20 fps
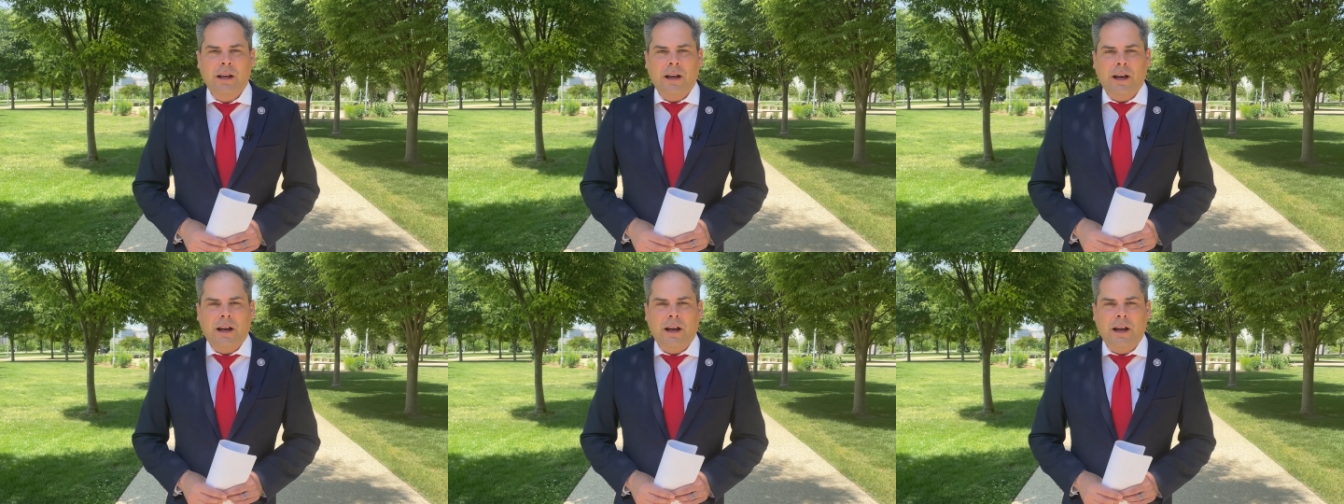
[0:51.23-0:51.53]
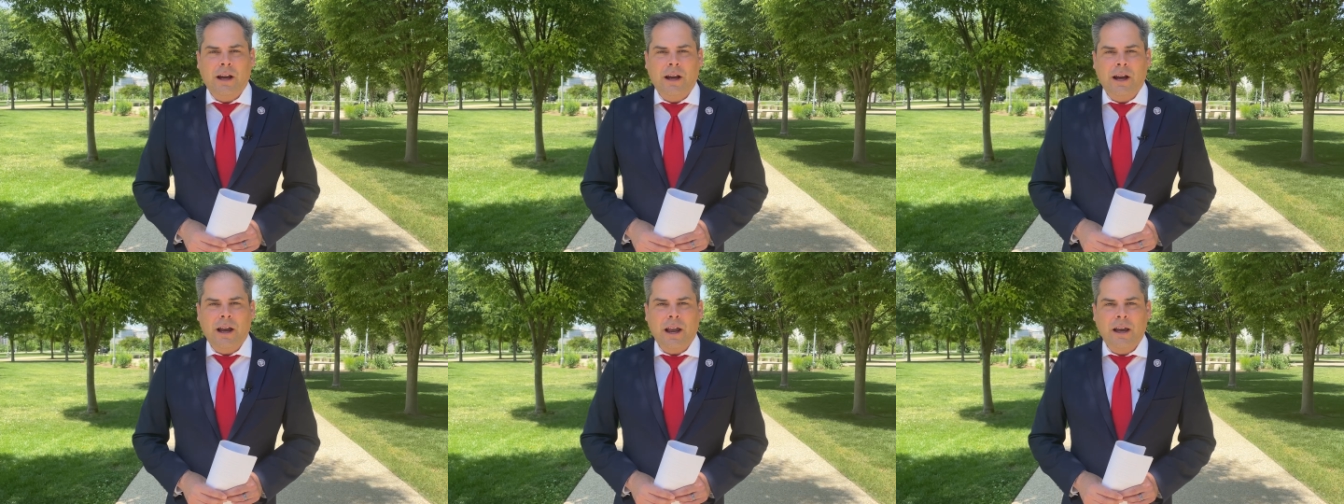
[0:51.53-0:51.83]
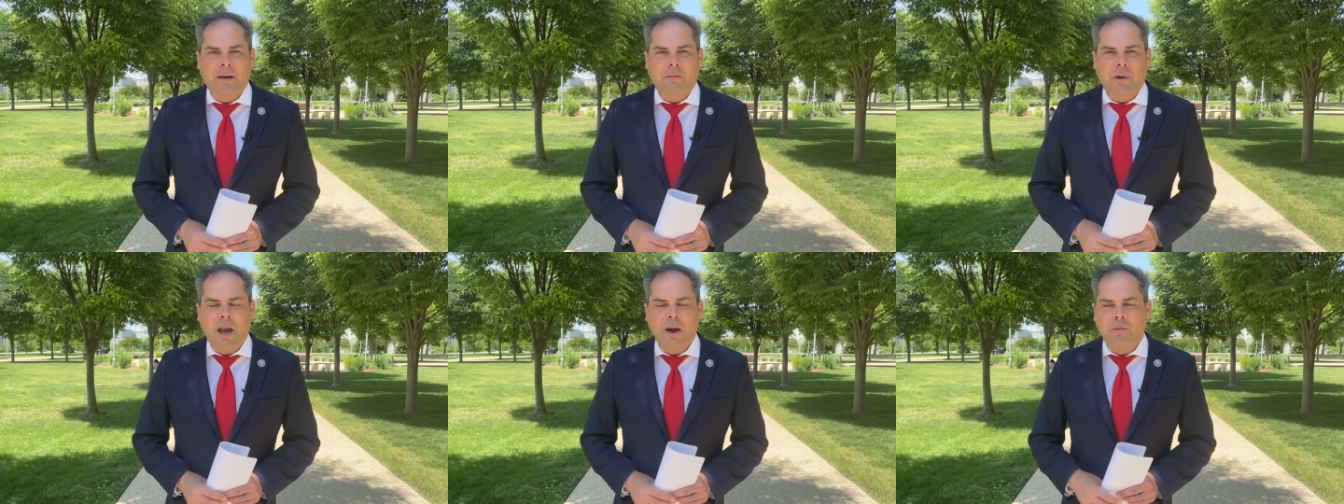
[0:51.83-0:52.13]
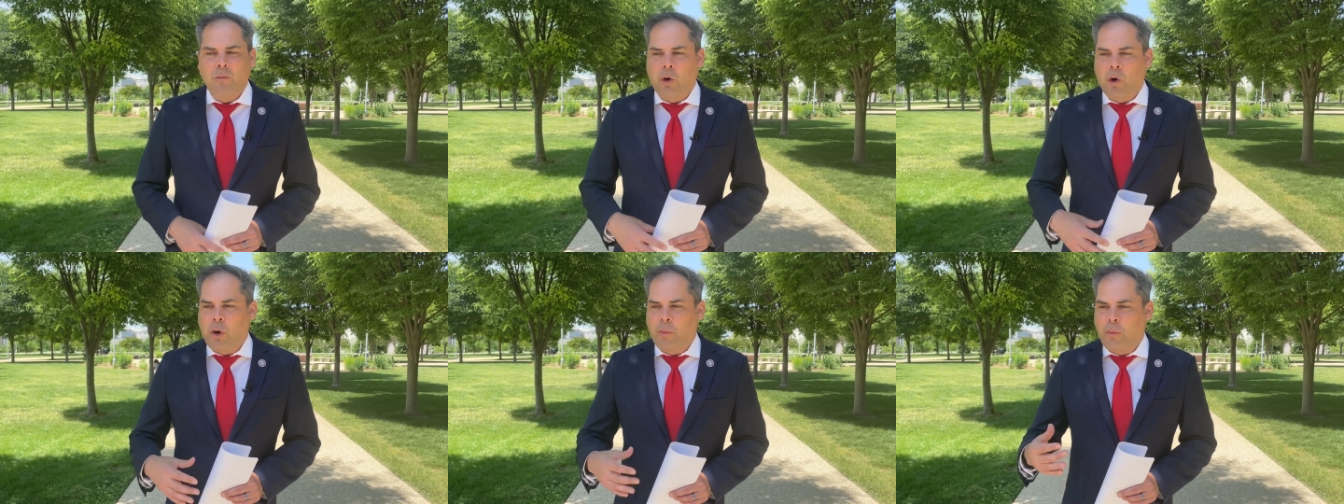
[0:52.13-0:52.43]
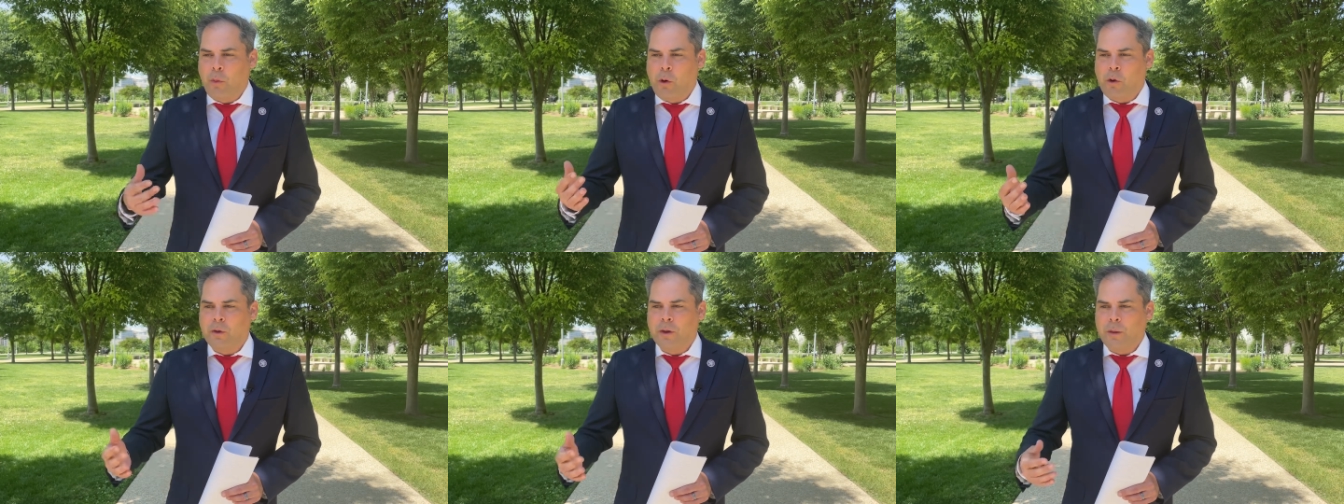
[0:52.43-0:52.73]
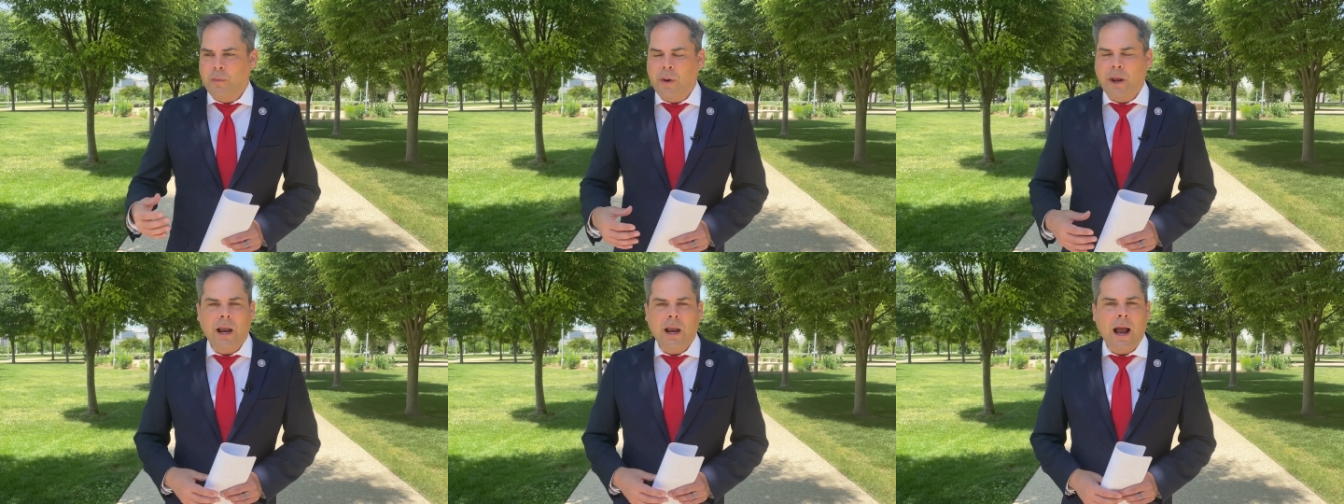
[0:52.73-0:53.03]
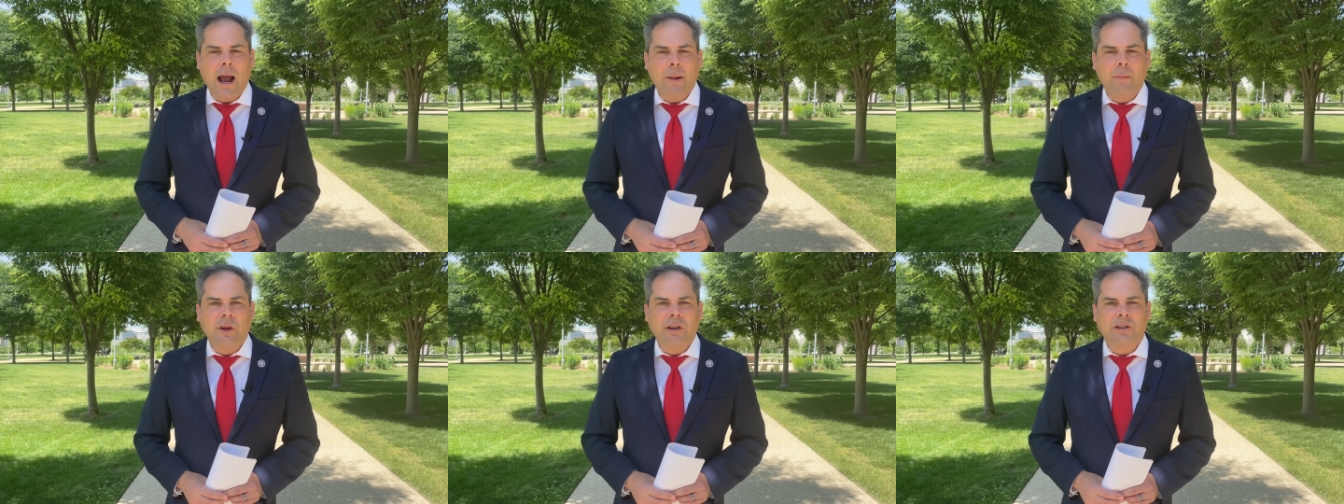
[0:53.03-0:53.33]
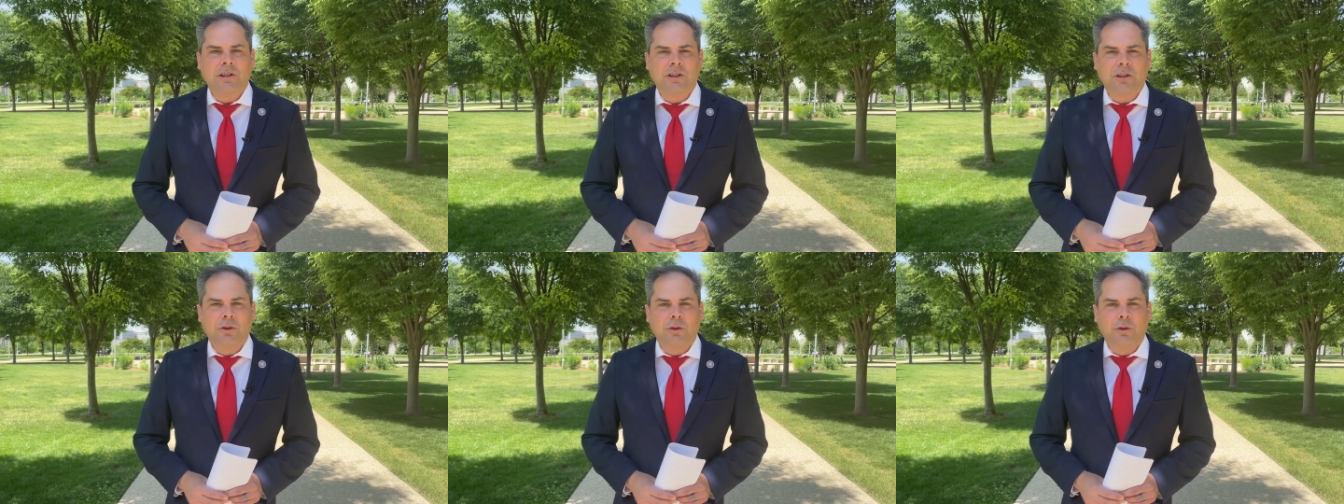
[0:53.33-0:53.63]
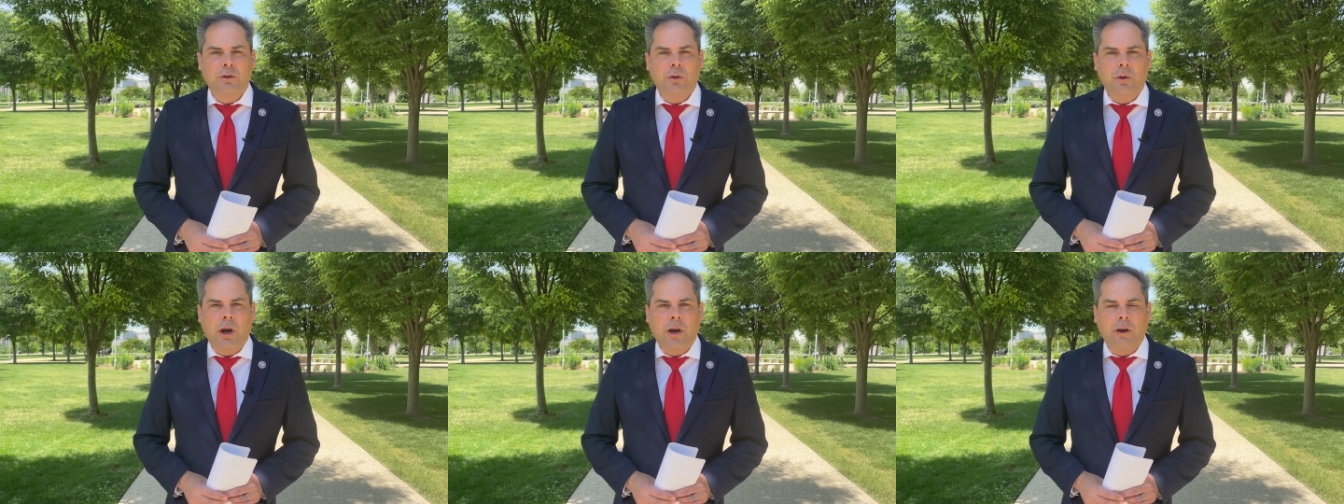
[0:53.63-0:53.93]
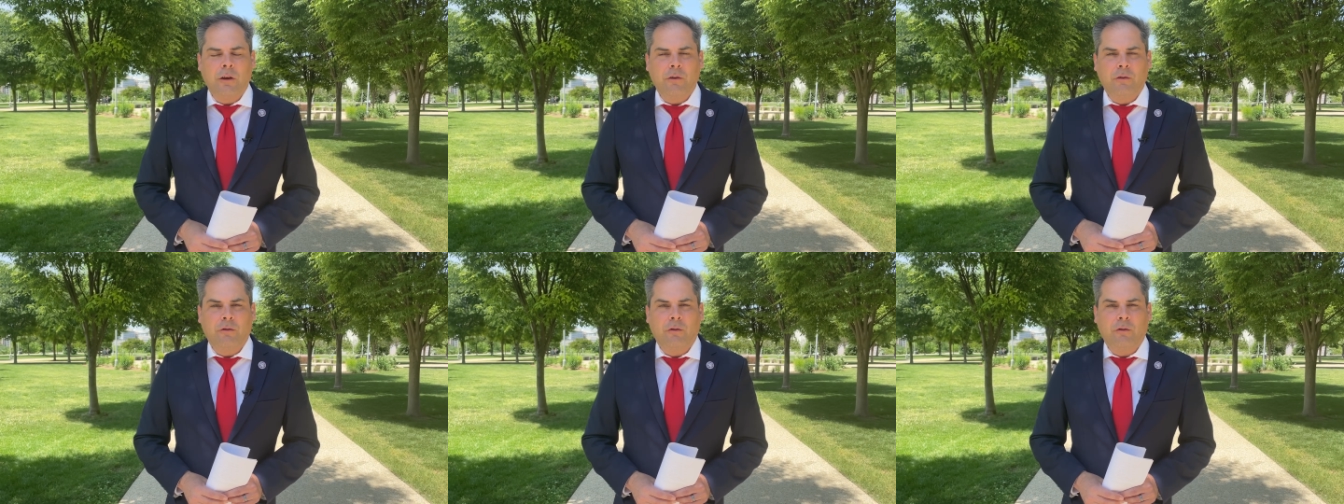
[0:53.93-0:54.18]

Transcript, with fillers: uh, and, and more importantly, pay homage to uh,